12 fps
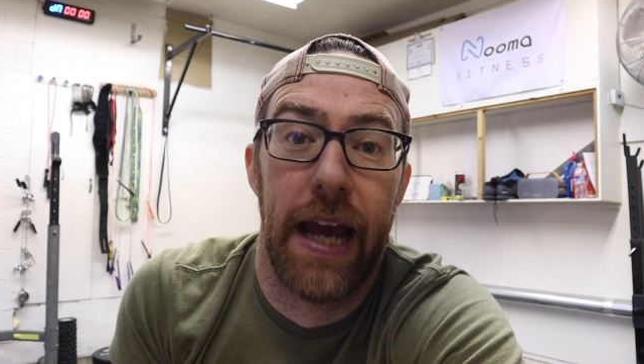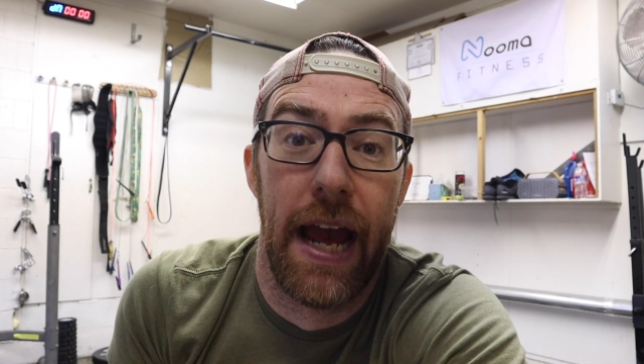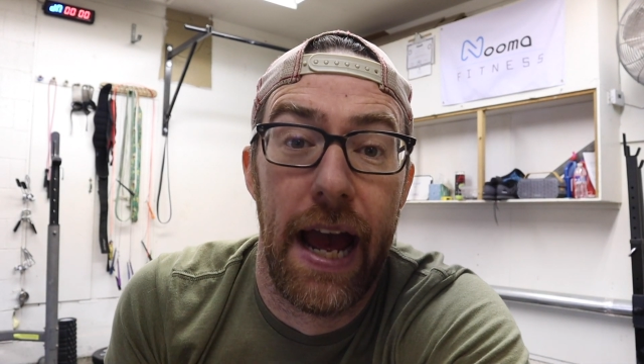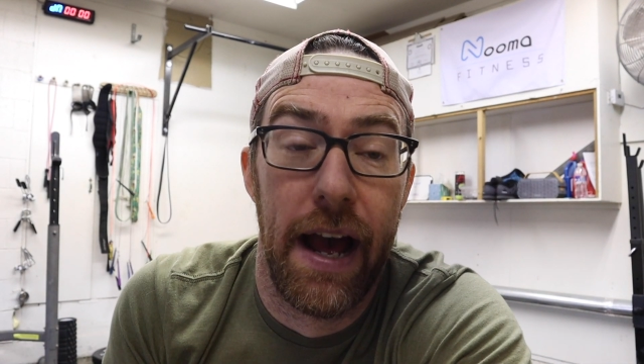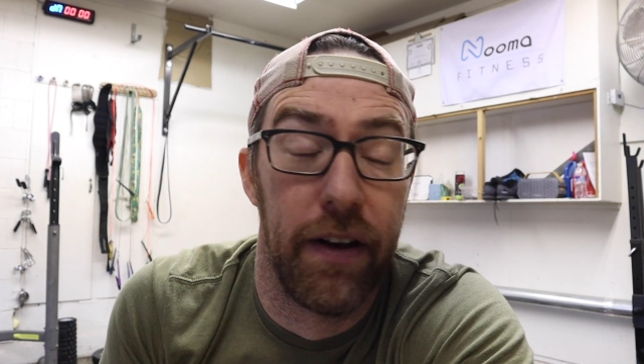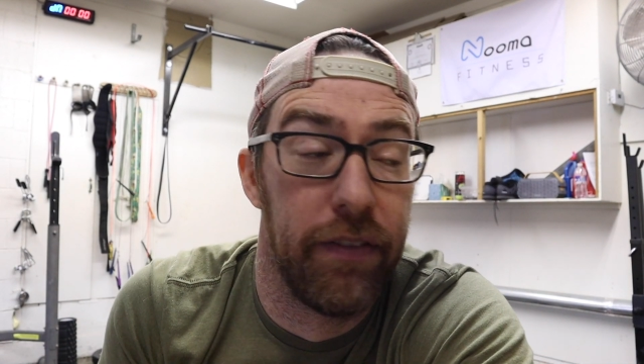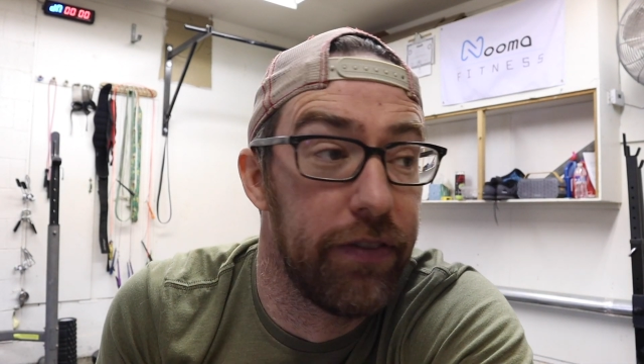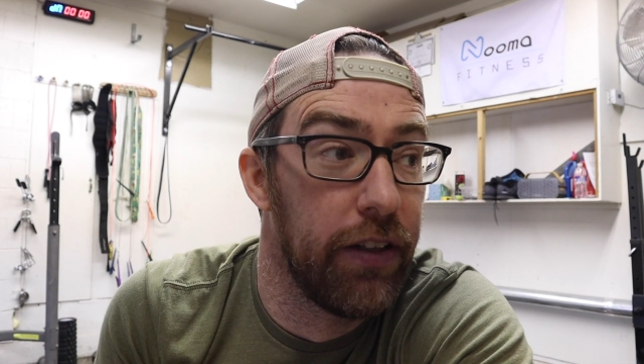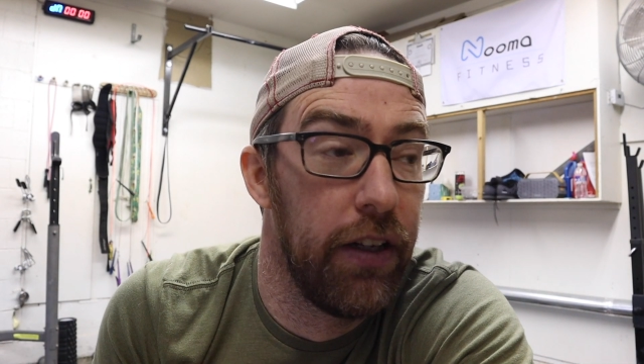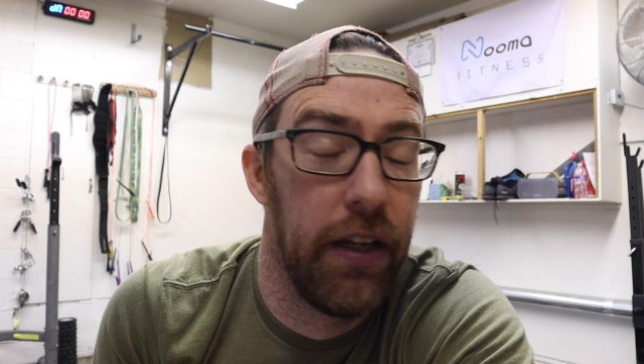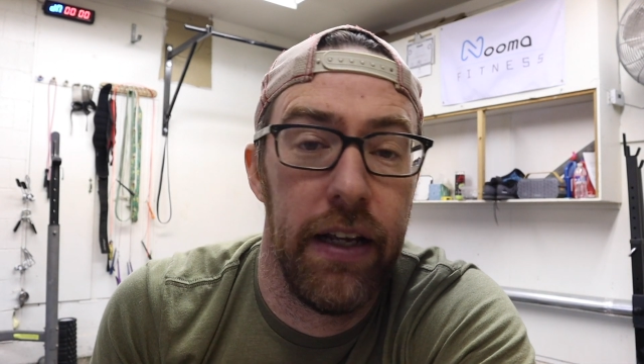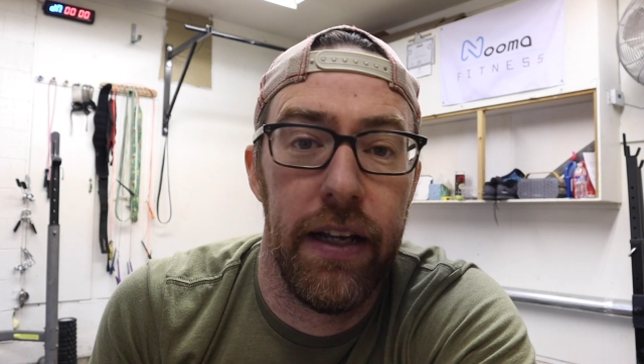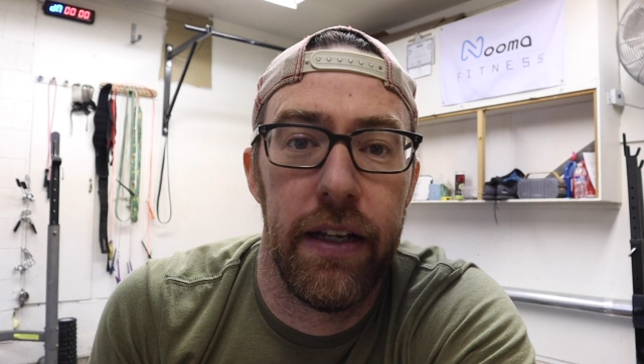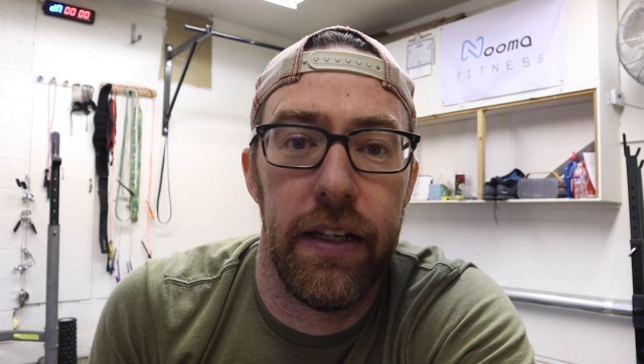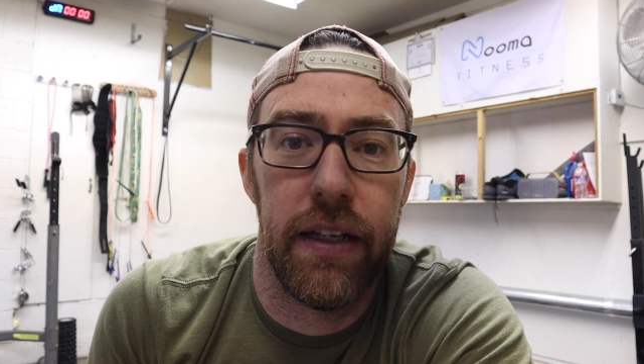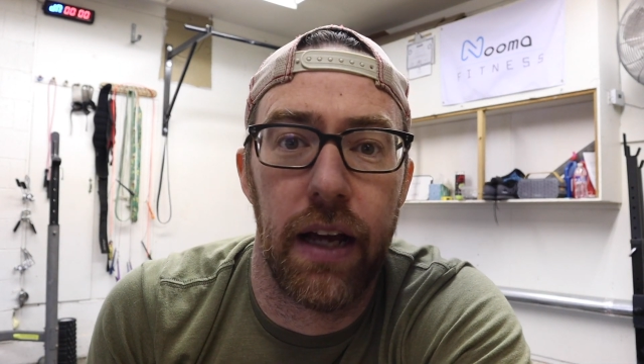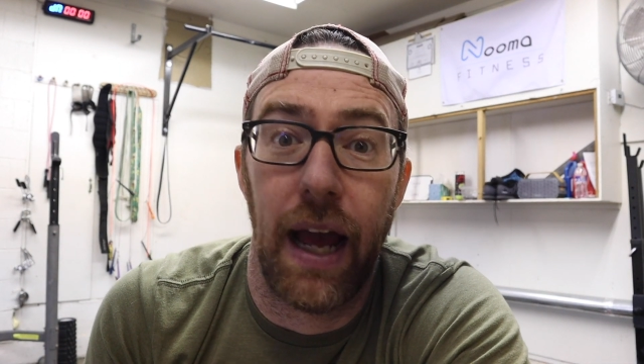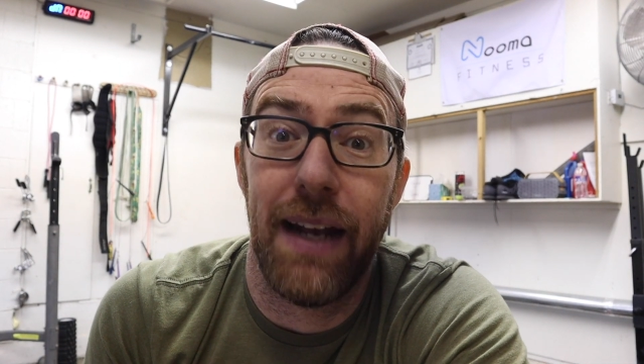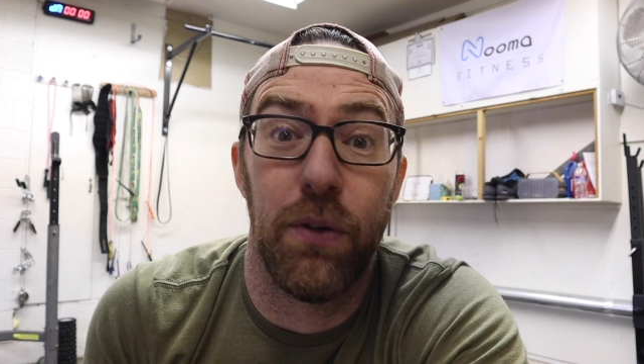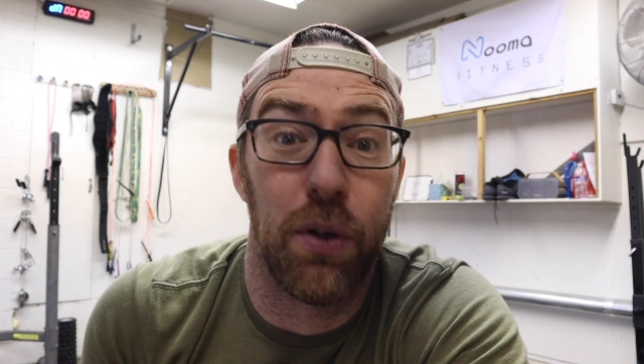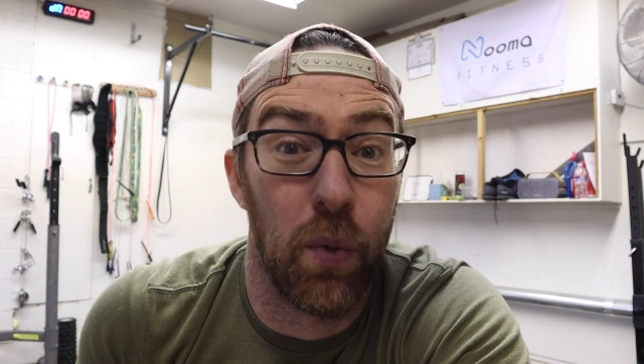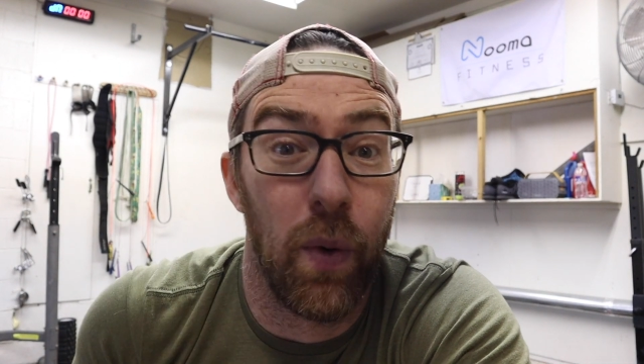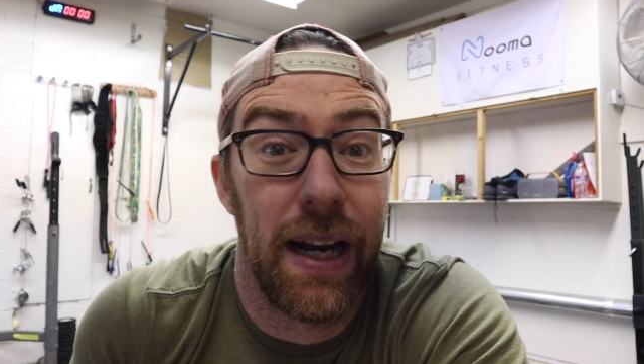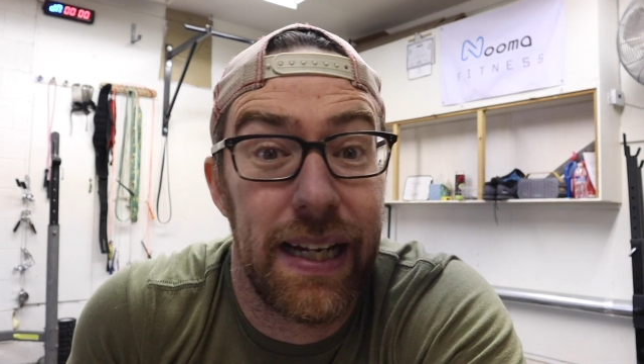have, I don't
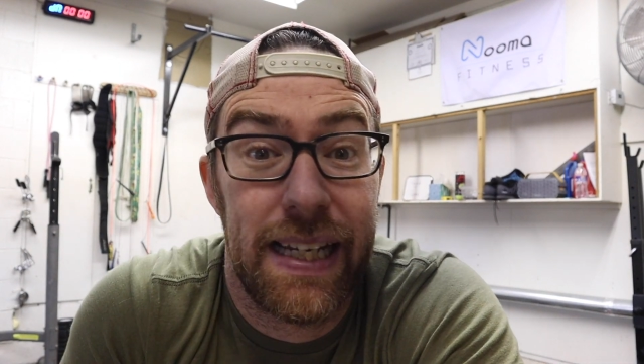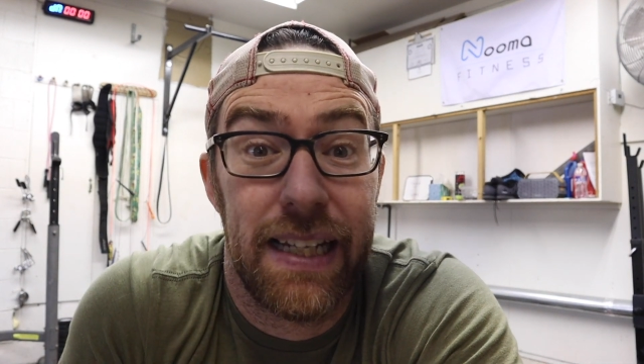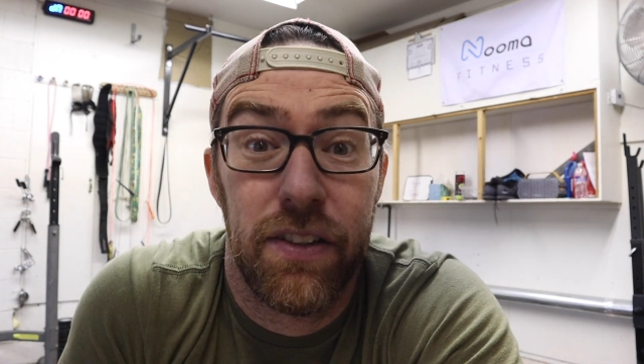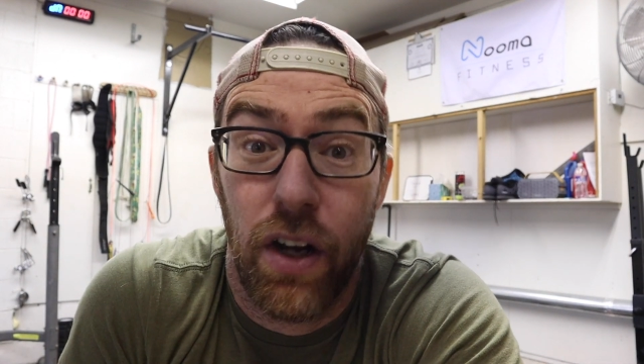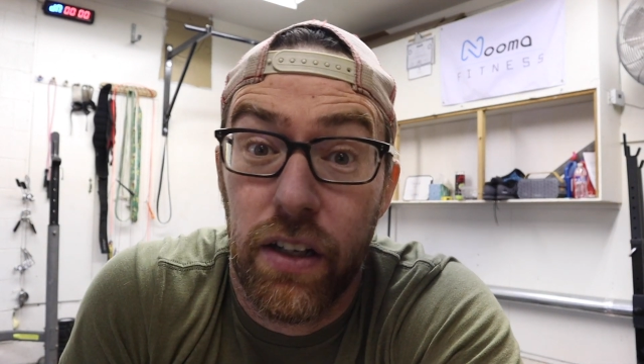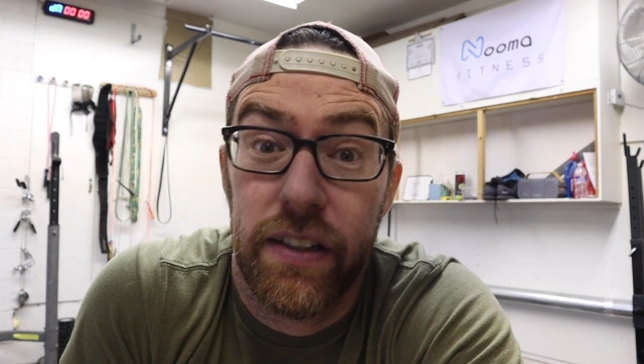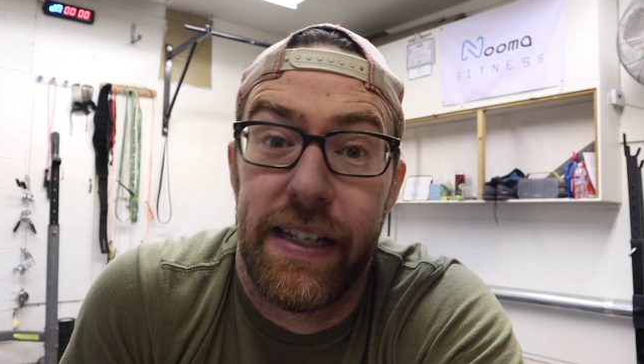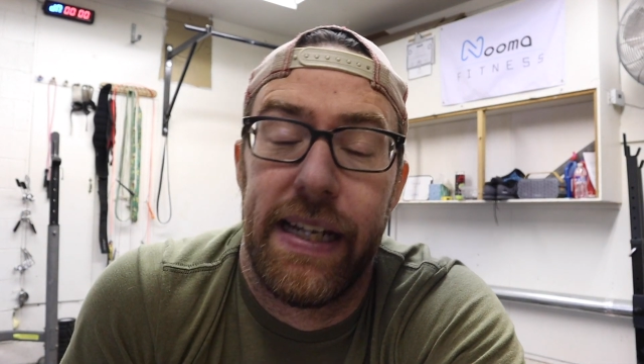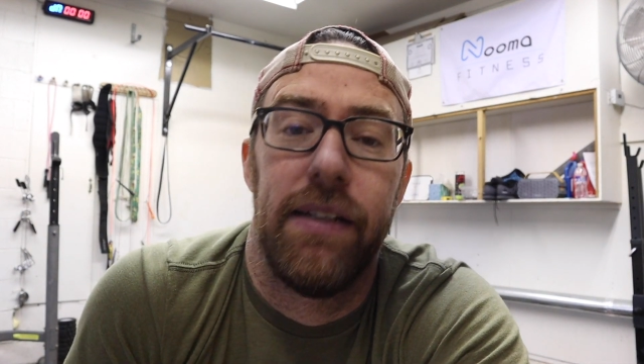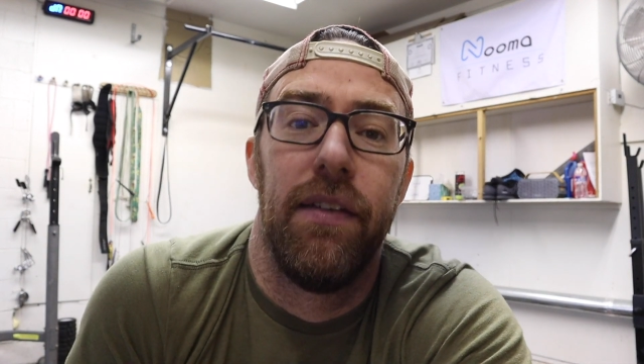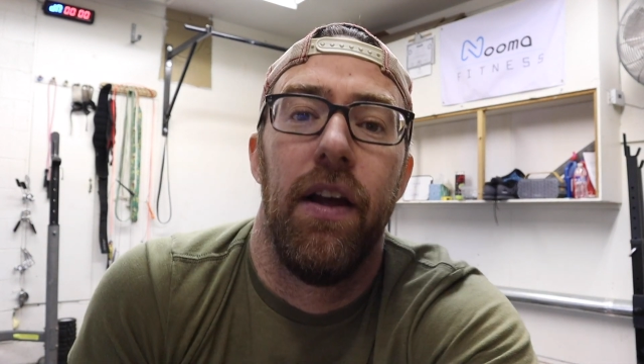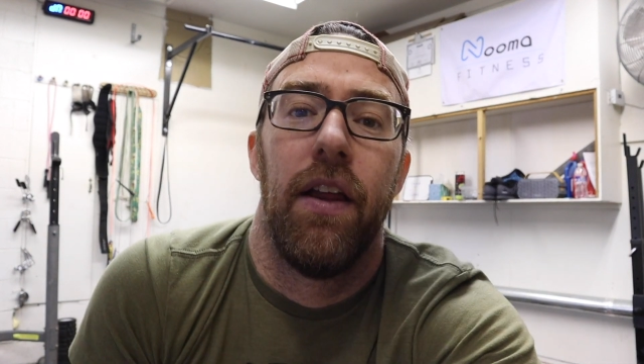know why I can't talk today.